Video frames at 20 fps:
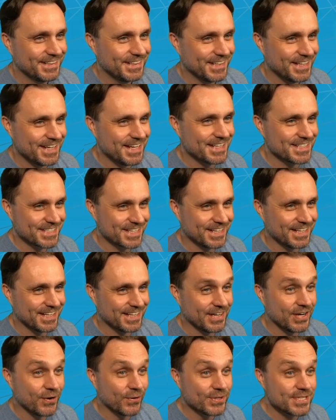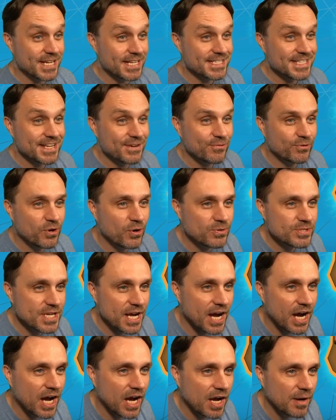it is going to hit. No, it doesn't. It goes
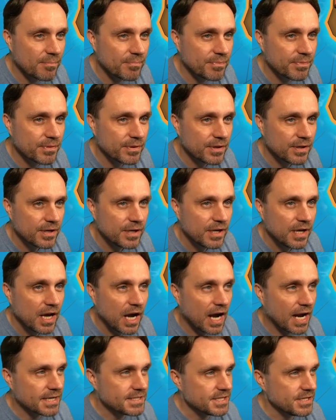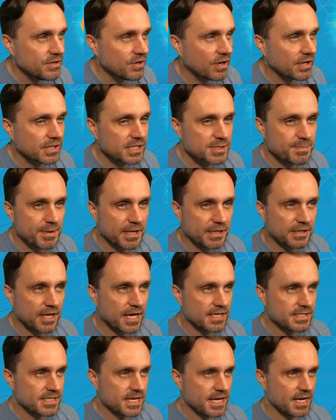up. I did not expect
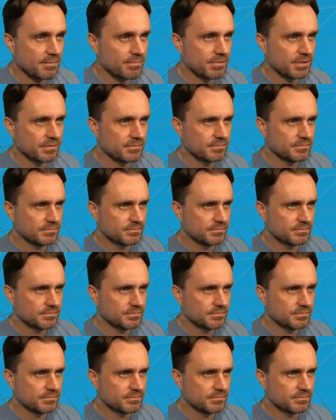that to happen.